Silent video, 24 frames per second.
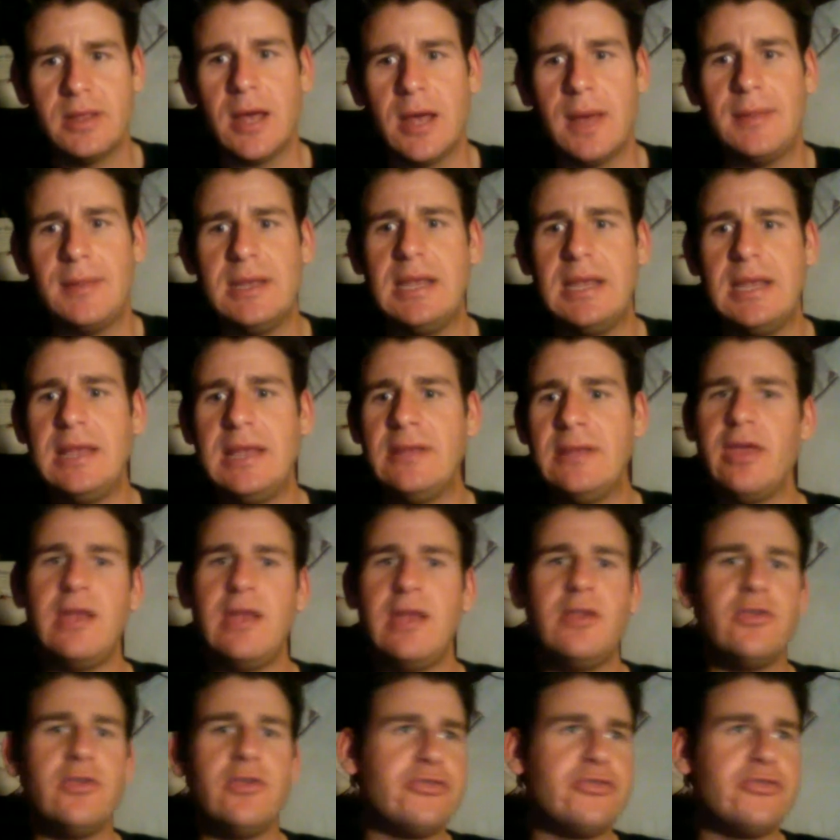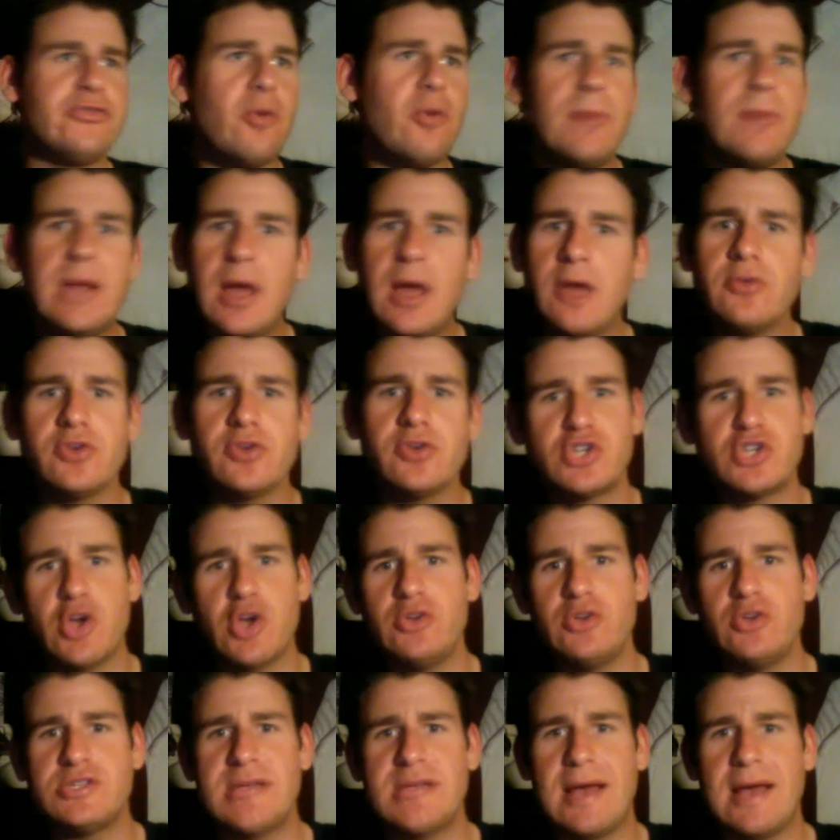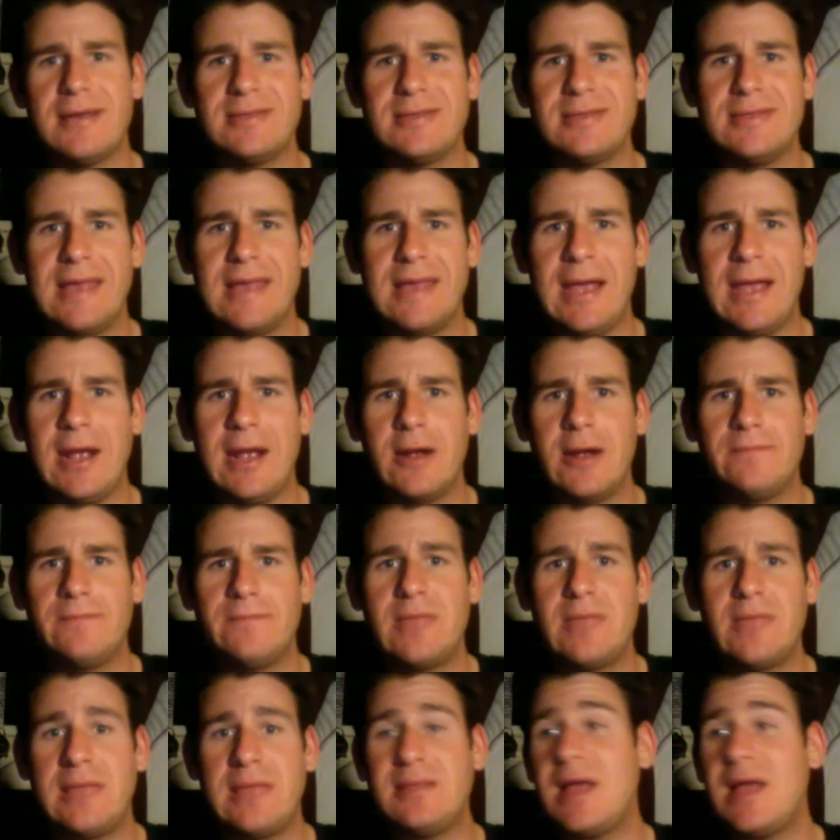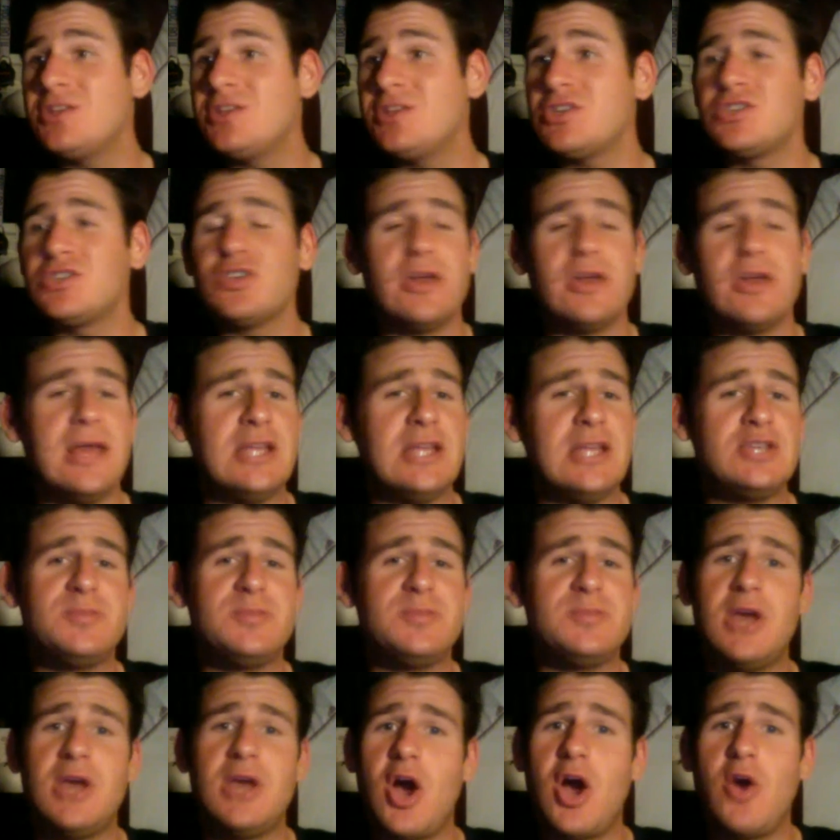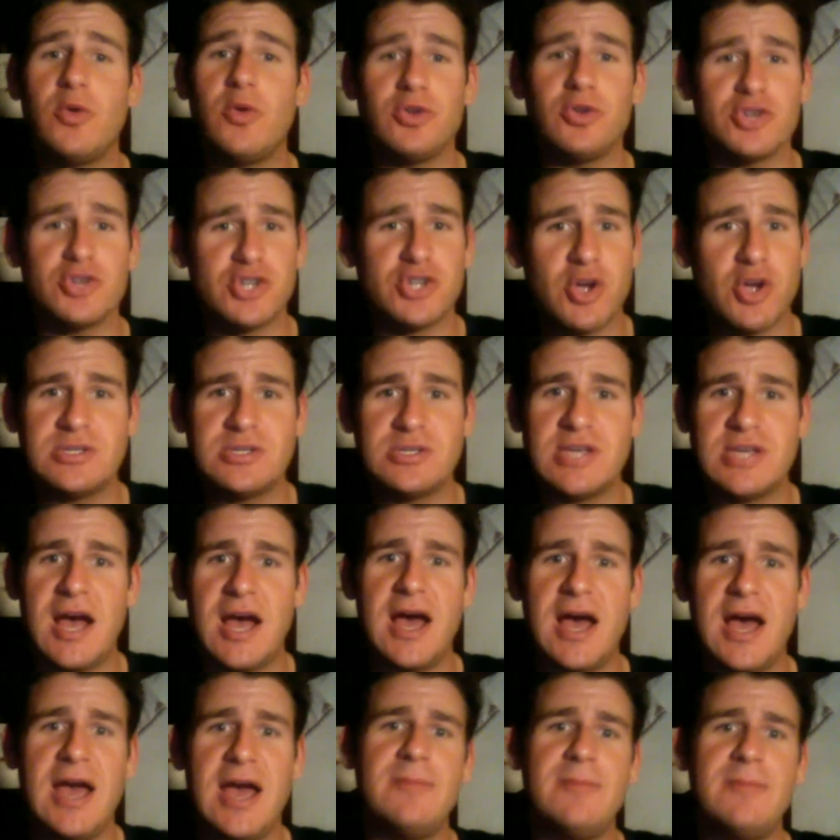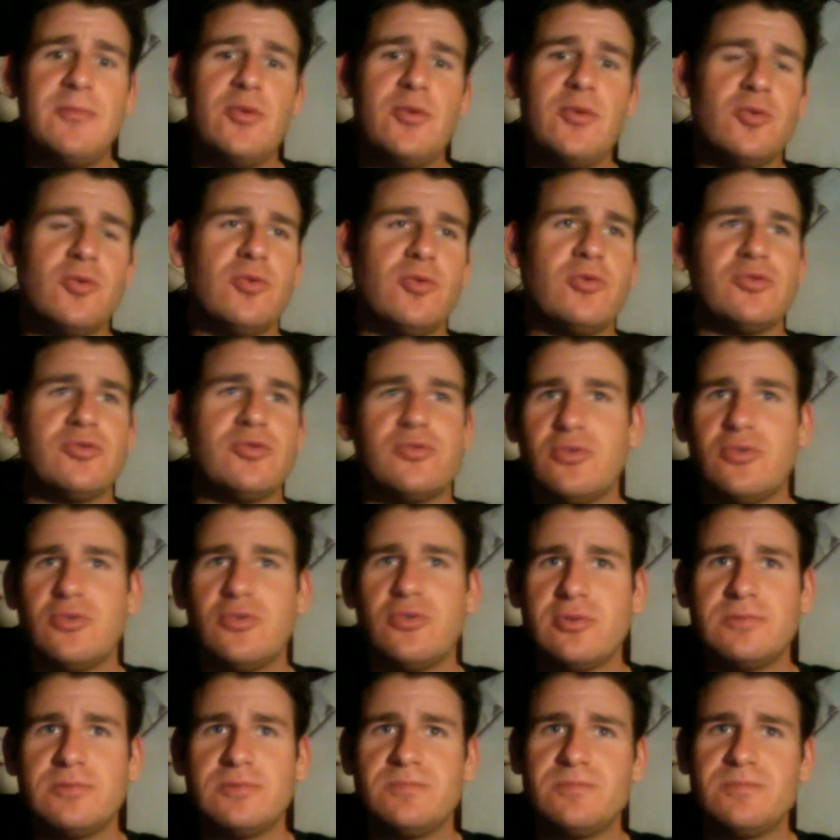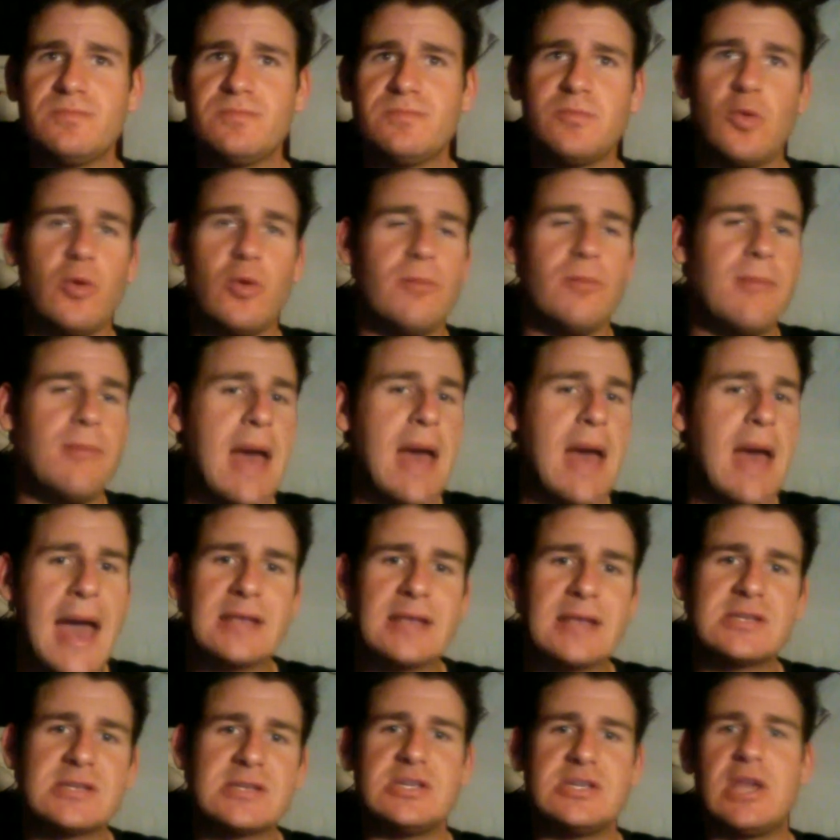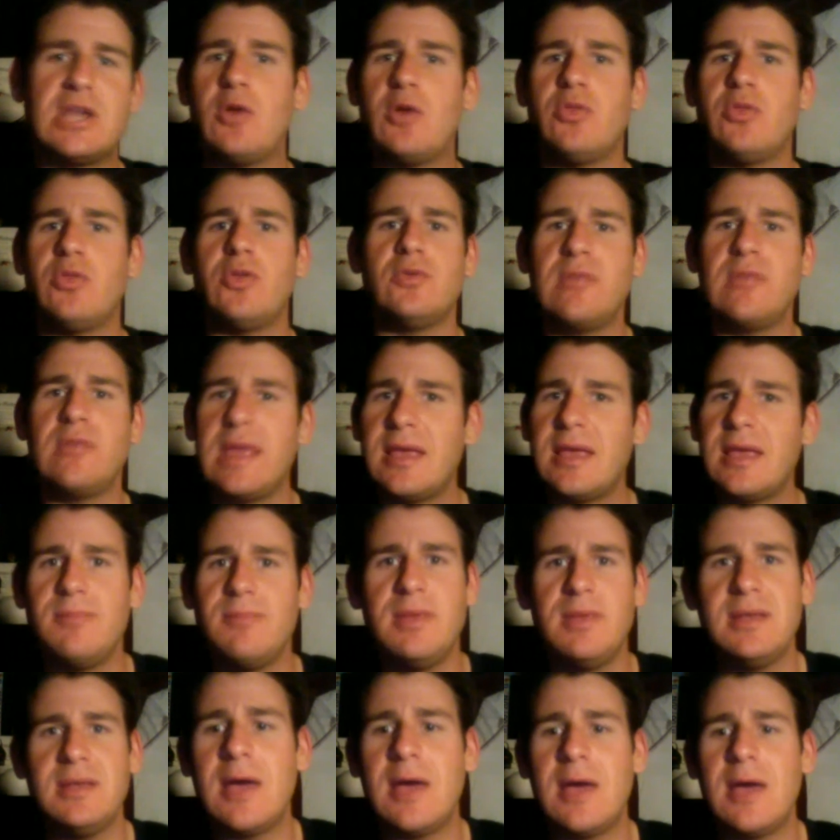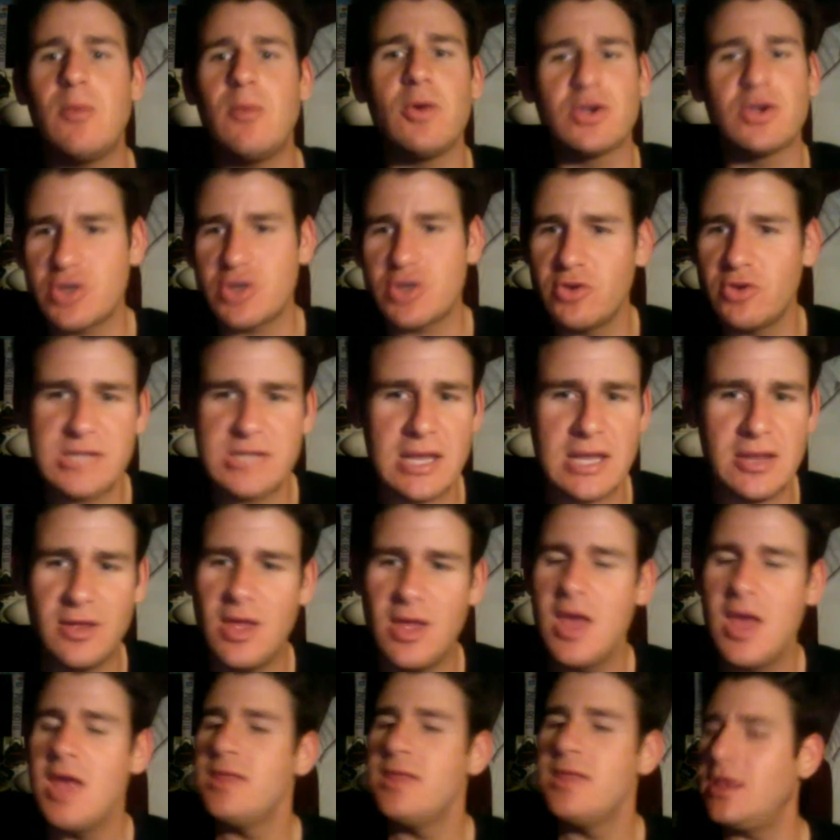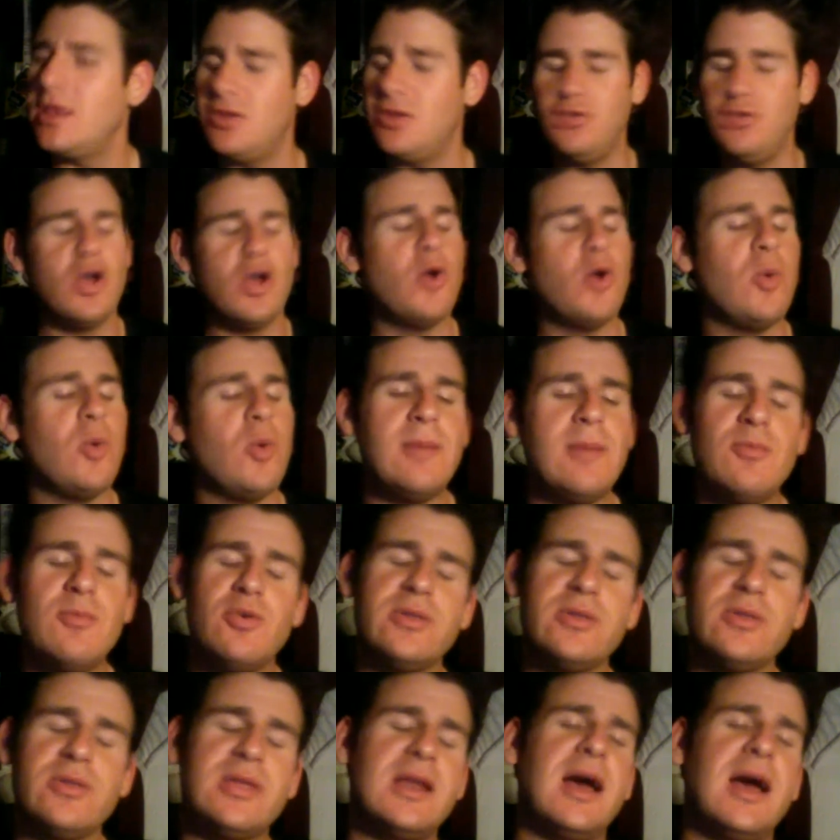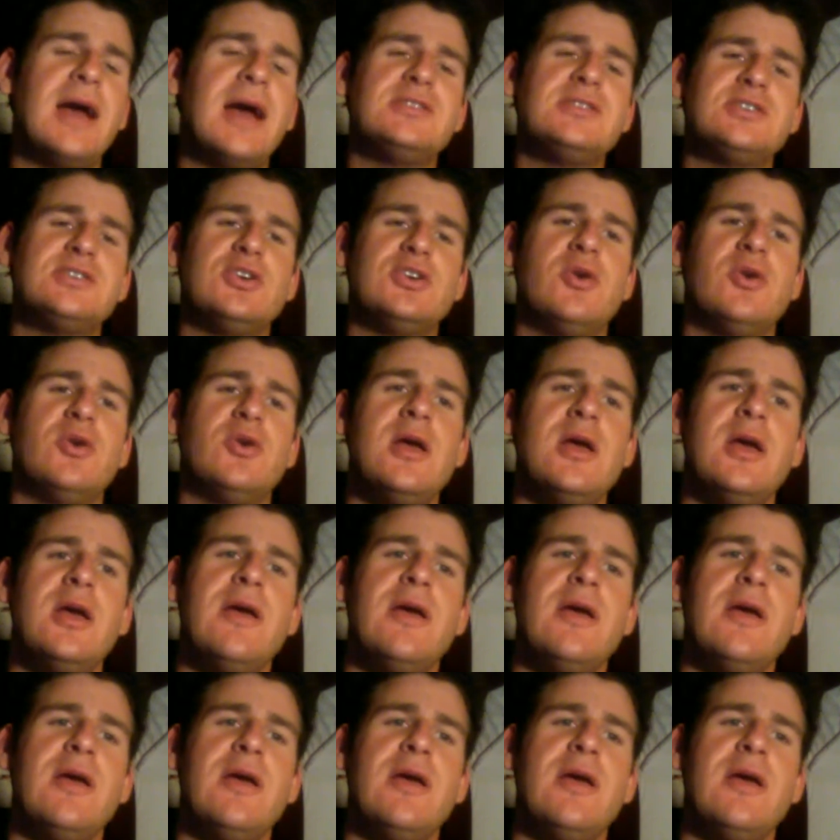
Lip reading: I mean, and so many other shows out there that not just are on HBO or Showtime or Max, they can be network shows that way more than I do,